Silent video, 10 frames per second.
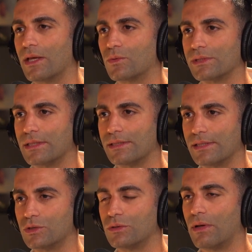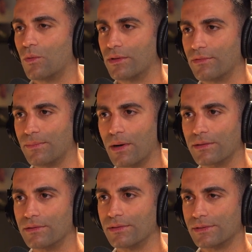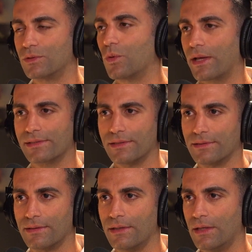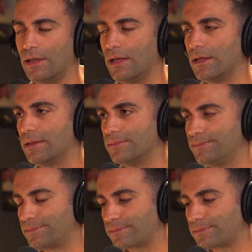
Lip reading: It was a decision by one of the partners to exit, and